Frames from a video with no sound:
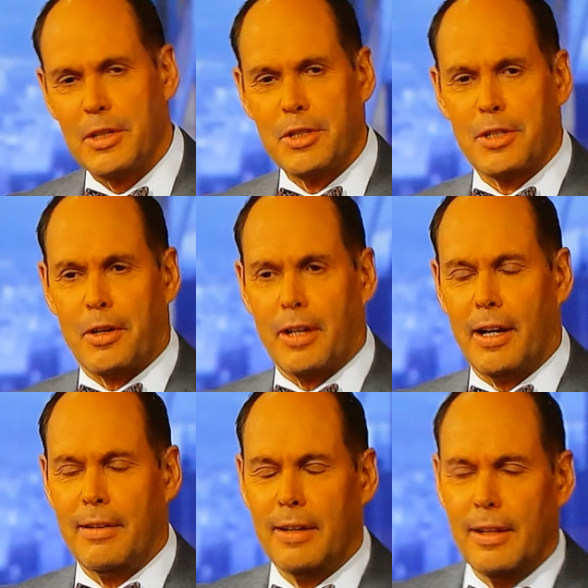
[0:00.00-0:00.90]
season
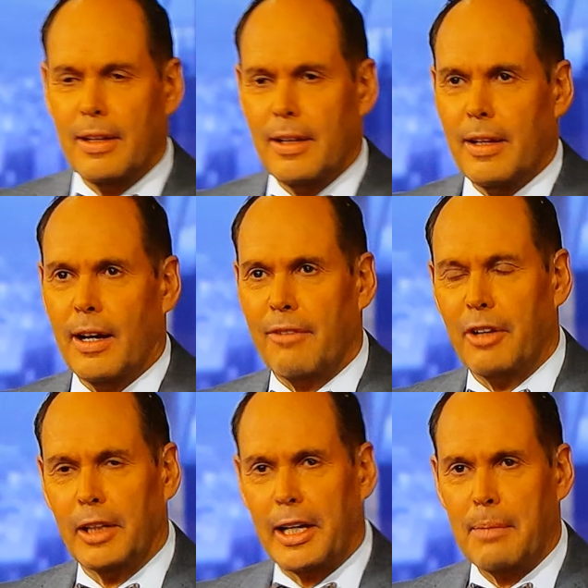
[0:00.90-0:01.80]
started, I
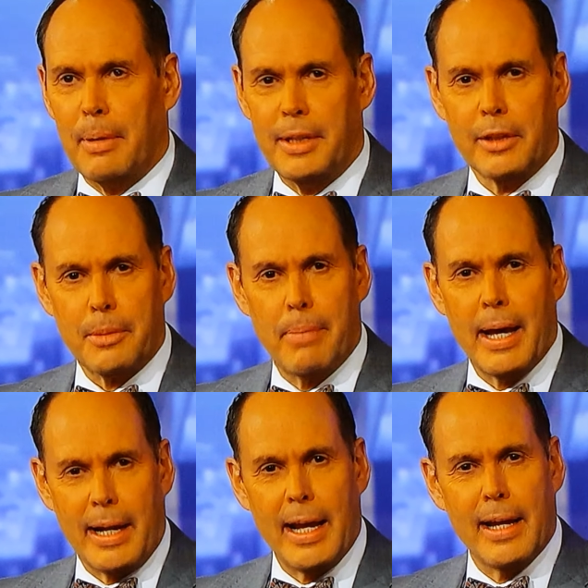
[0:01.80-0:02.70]
felt like I'd been dealt a
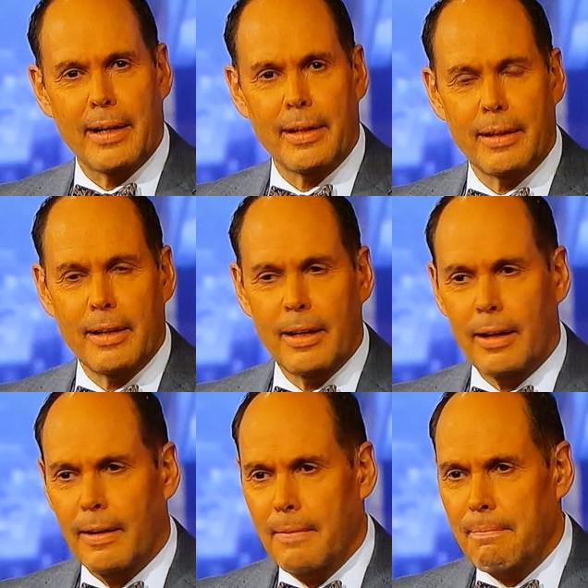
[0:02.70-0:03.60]
bad hand.
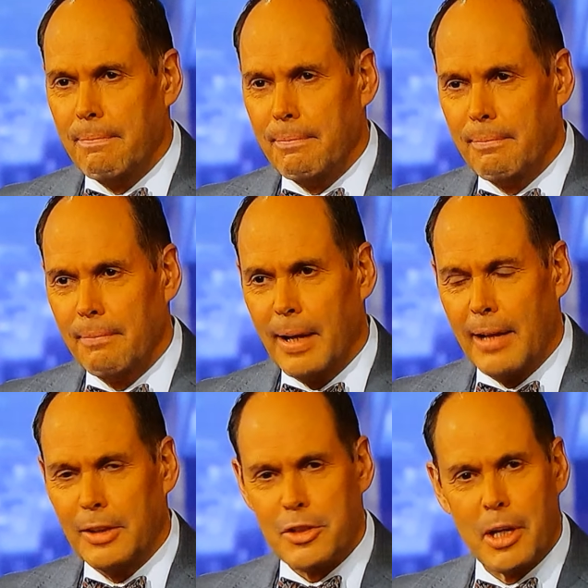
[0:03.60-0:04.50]
I
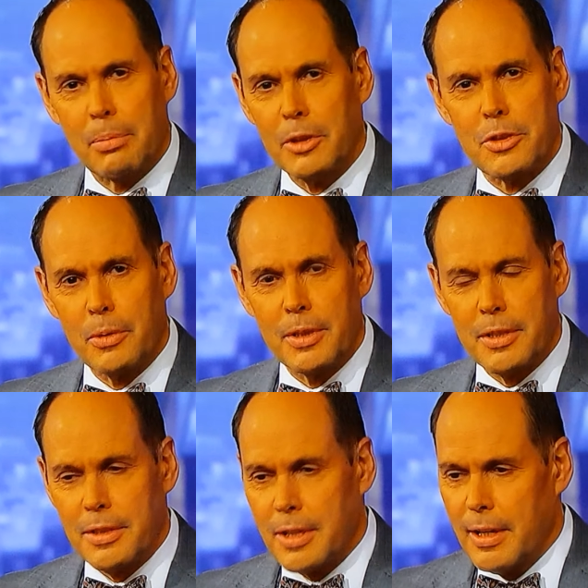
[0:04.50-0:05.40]
had these couple of
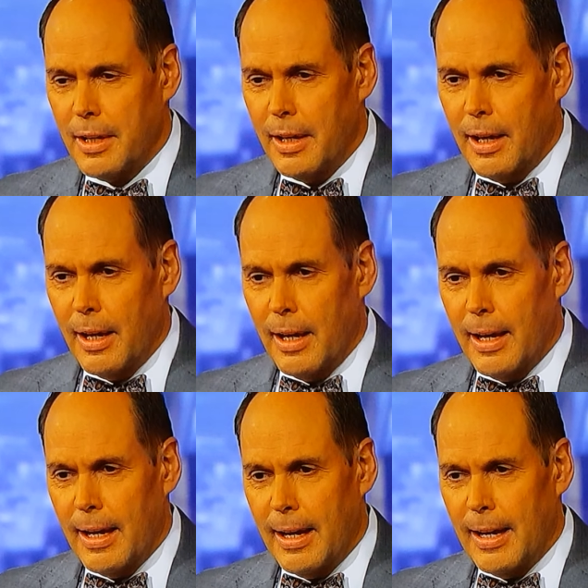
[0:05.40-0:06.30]
choices,
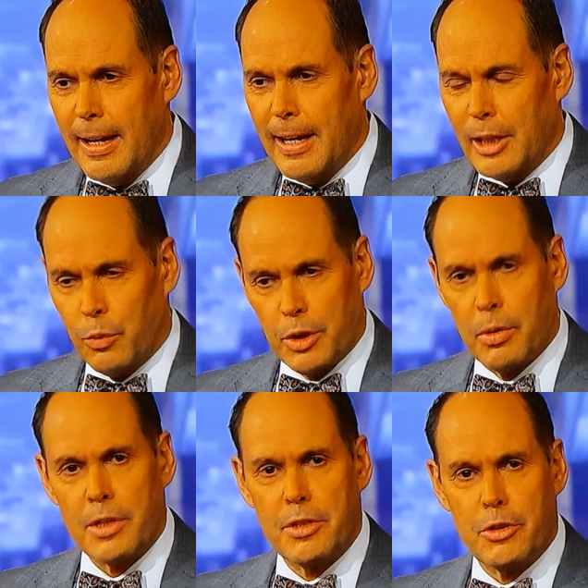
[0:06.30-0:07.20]
and there were
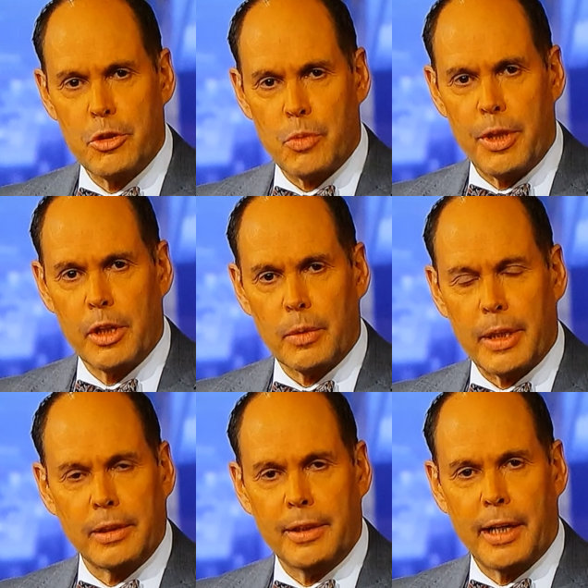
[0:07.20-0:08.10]
trust issues with
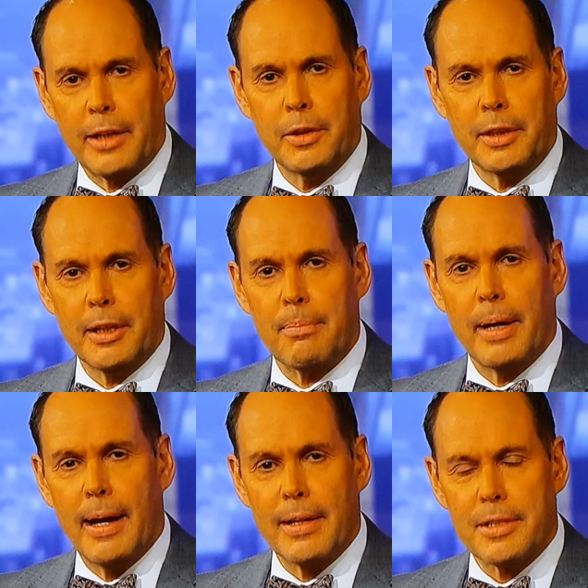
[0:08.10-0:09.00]
Hillary Clinton I couldn't get
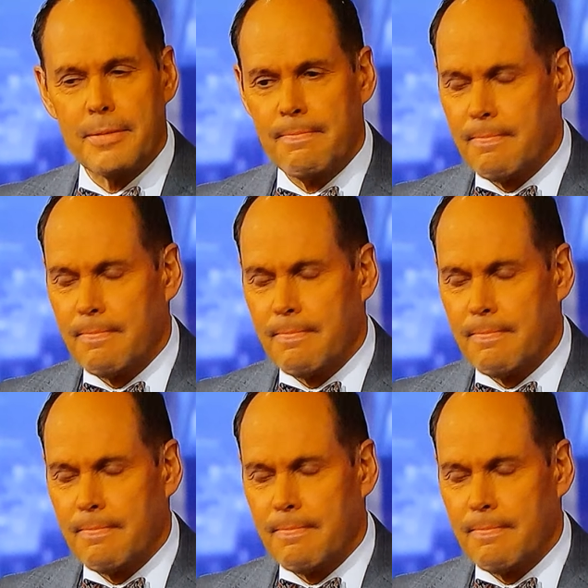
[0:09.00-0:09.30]
past.